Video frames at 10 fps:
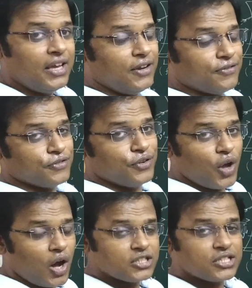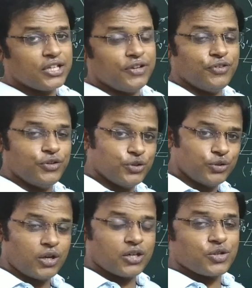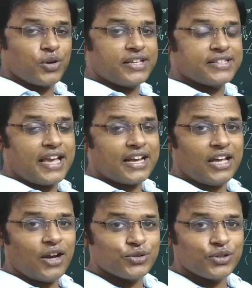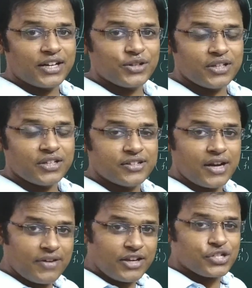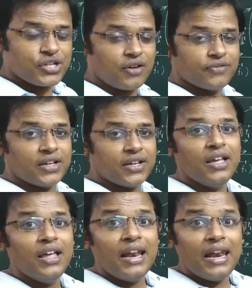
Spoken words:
If not, if you do not know exactly how to get to the derivation of the